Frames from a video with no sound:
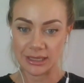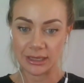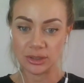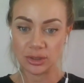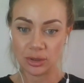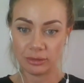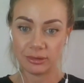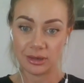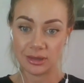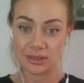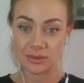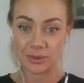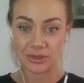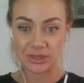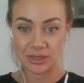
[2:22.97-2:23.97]
and
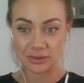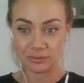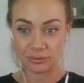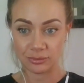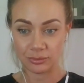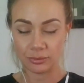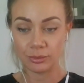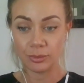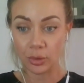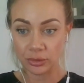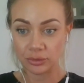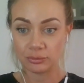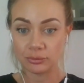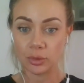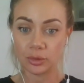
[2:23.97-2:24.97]
Uranus, which is
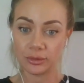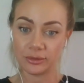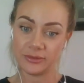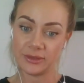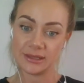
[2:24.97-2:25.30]
modern ruler of